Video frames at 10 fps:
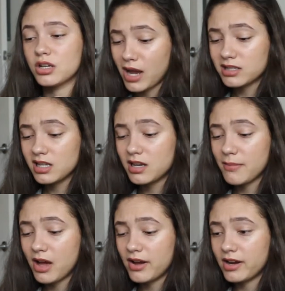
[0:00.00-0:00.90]
We're asking
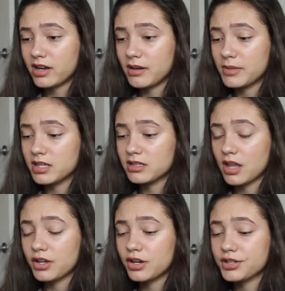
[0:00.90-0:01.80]
about Erica because the
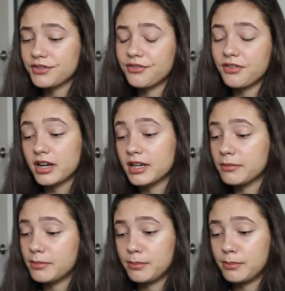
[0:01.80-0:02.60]
other girl's a fucking